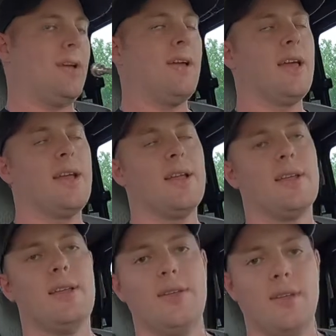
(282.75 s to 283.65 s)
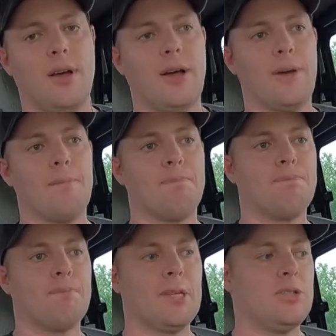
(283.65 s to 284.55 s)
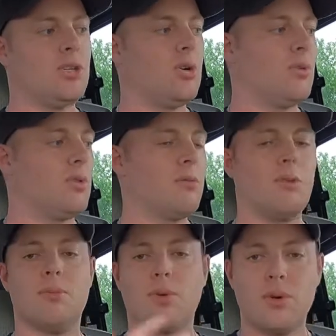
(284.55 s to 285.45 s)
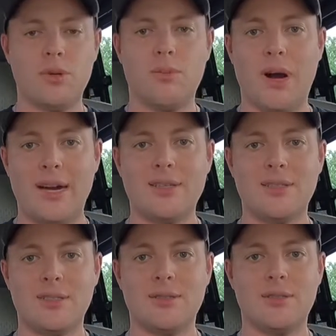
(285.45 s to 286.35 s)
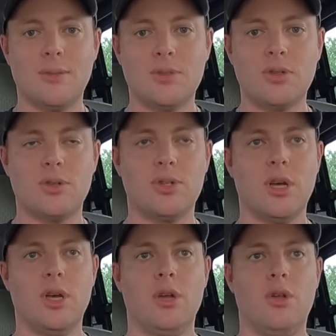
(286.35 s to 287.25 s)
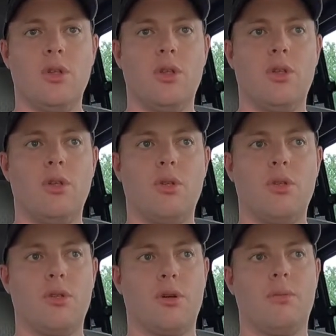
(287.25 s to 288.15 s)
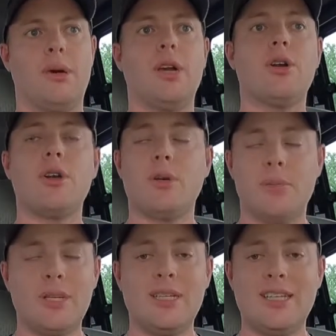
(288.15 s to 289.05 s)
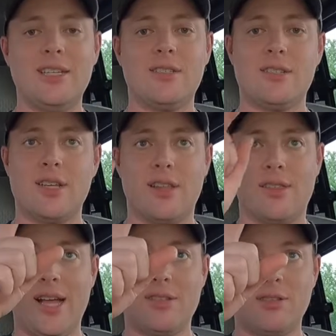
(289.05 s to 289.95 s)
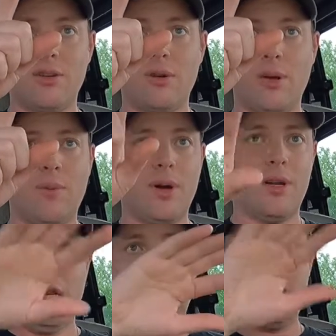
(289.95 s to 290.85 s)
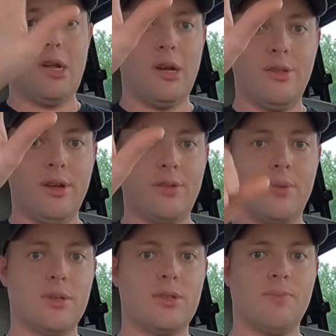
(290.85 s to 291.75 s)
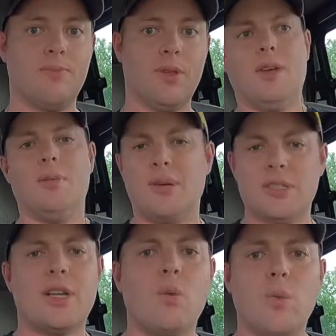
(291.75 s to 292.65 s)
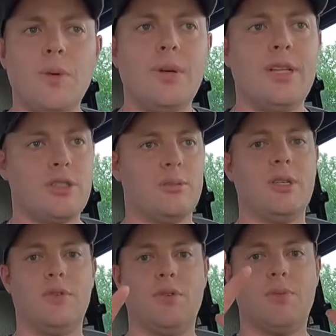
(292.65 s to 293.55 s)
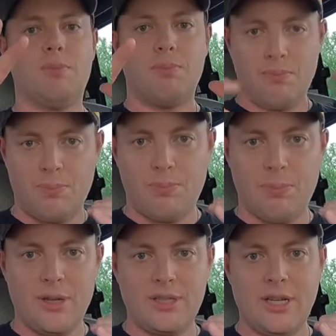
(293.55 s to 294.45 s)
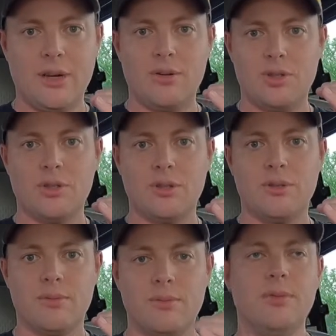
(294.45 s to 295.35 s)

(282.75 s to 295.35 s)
And so the more you practice these lip slurs, the better your ability is to say, that's the note I want and none of the other ones. Because on a woodwind instrument, if you press down a certain,